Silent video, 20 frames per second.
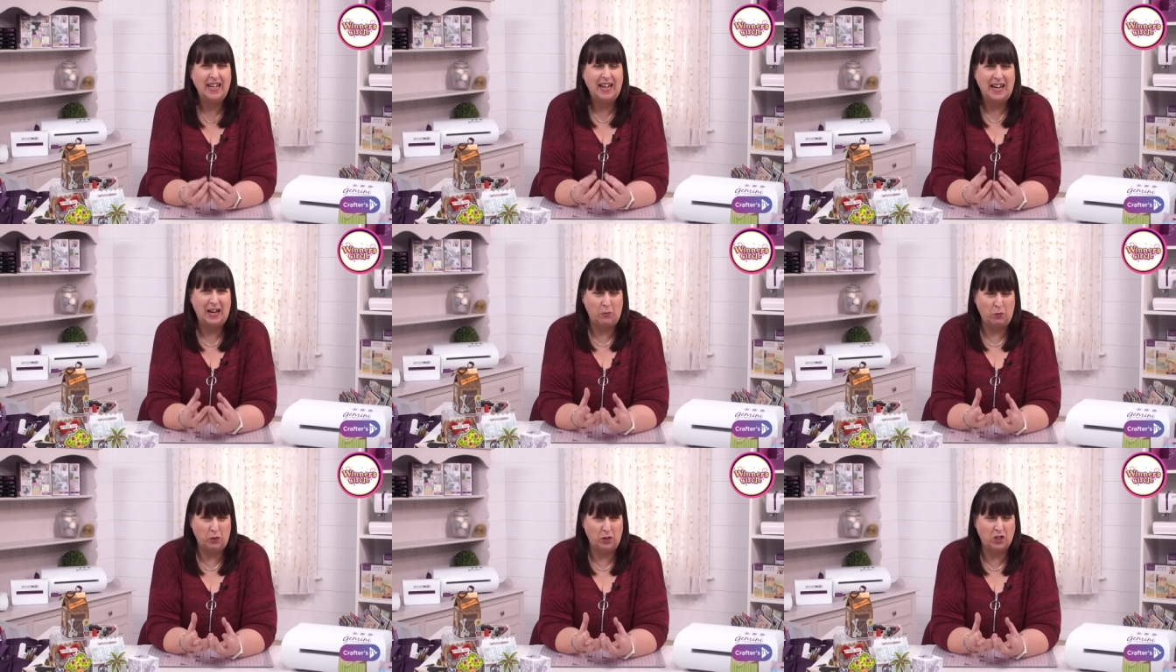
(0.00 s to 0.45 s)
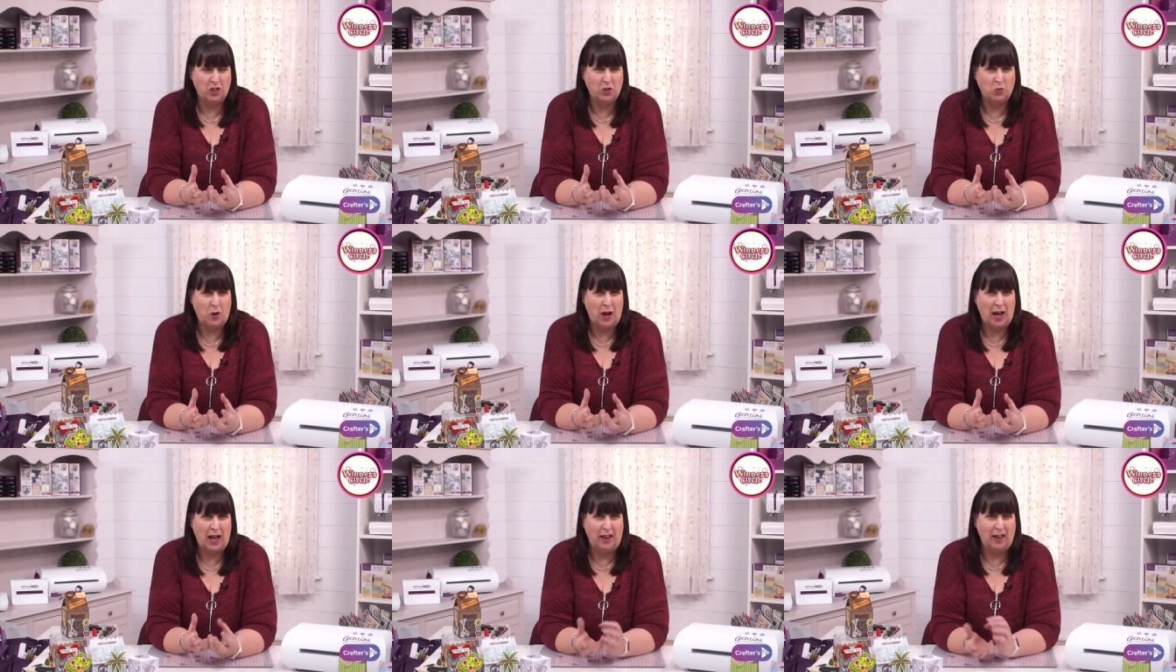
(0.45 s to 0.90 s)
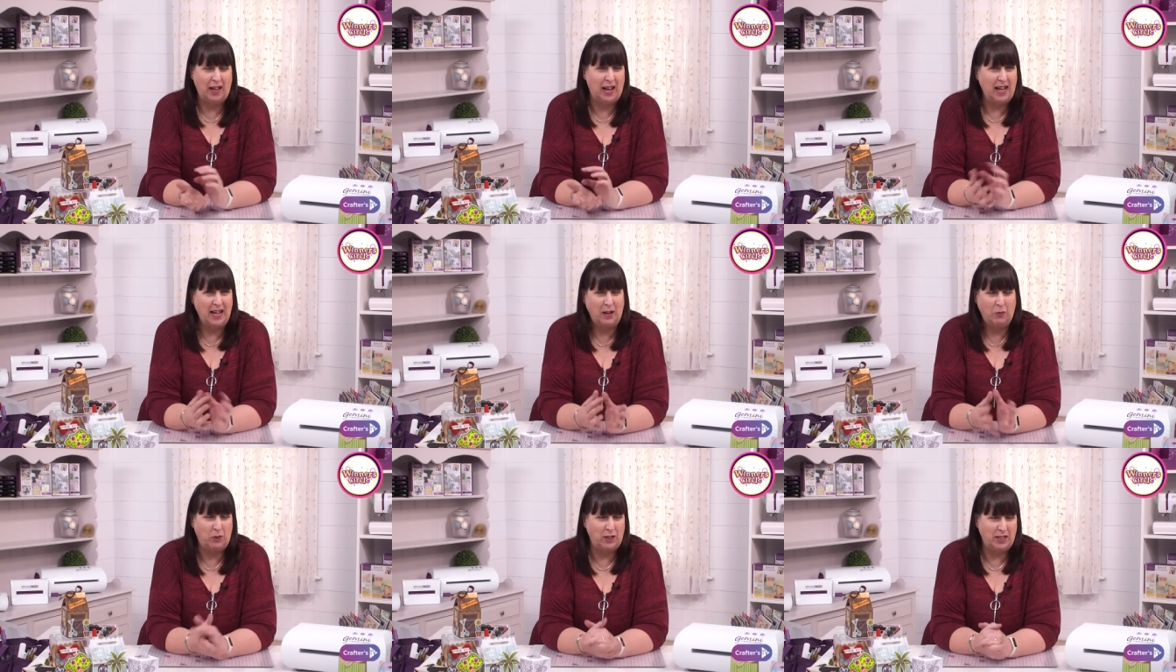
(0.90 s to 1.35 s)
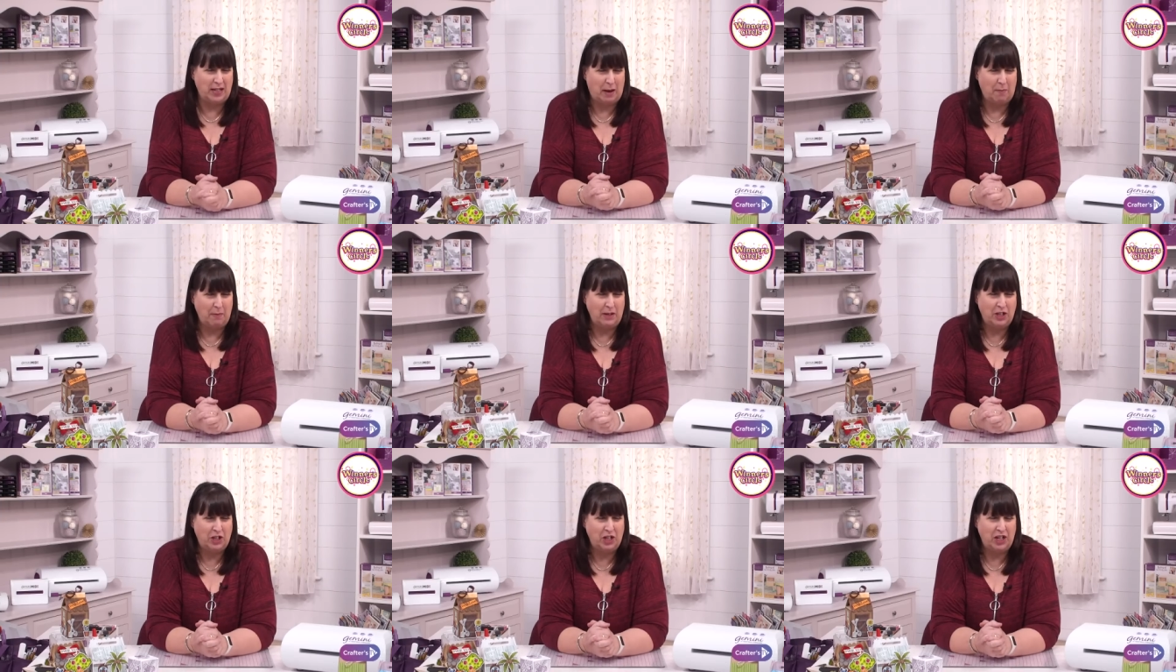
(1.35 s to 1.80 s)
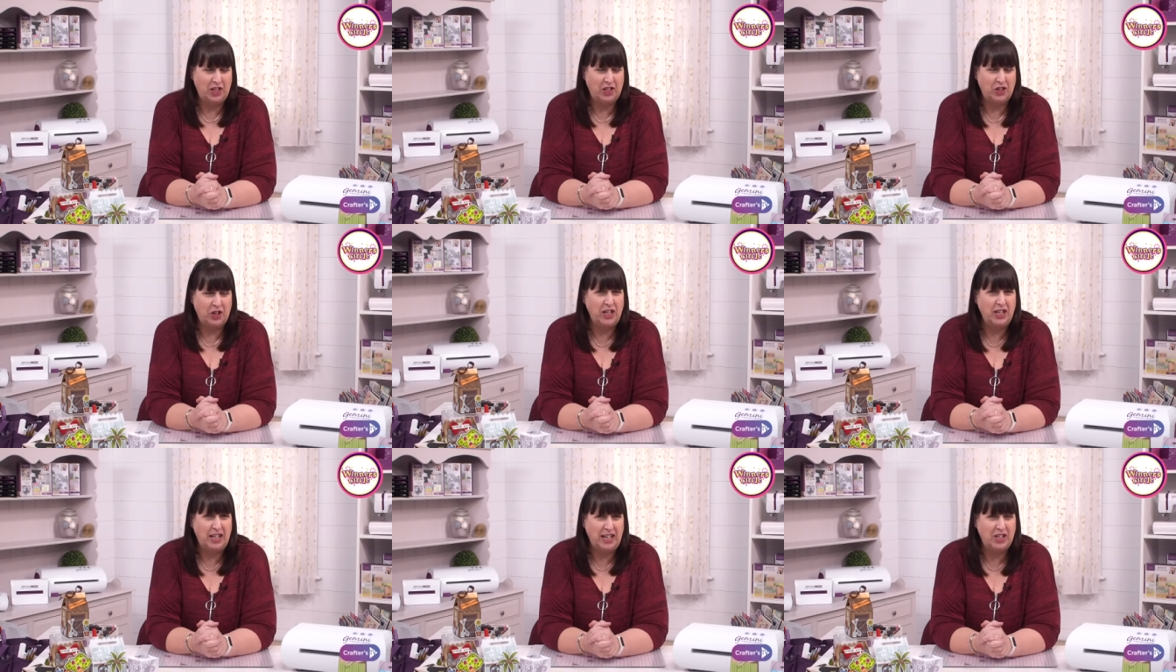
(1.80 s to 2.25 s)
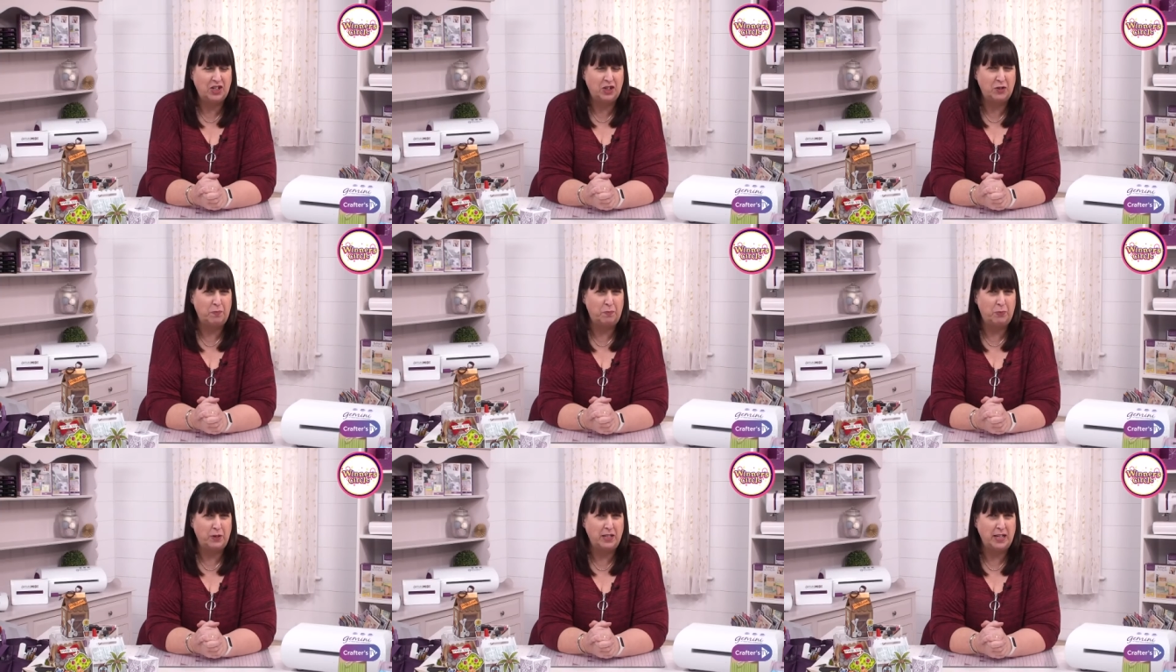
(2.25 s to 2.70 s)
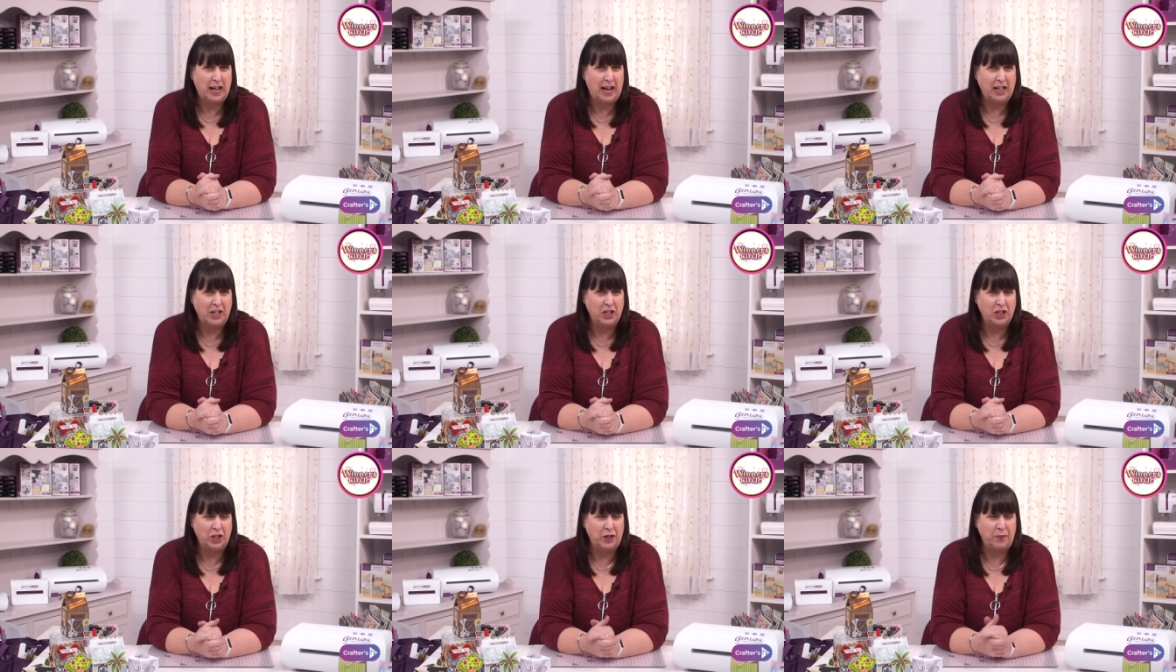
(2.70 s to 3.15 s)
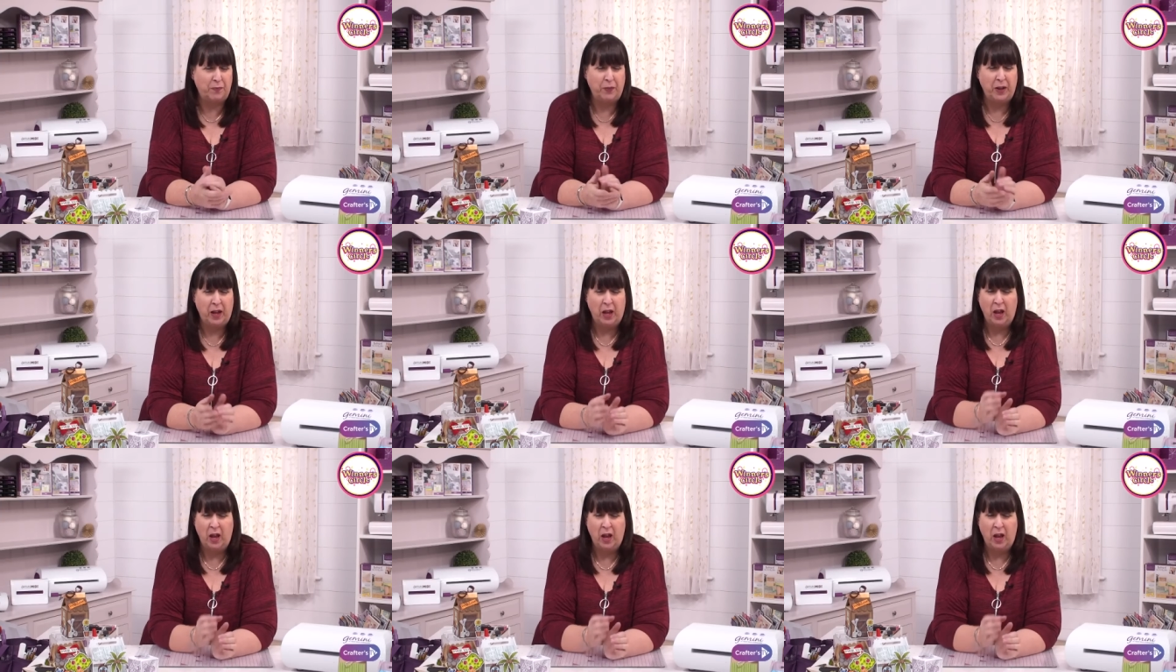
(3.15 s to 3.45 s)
it will swell and it will damage it. So it needs some protection.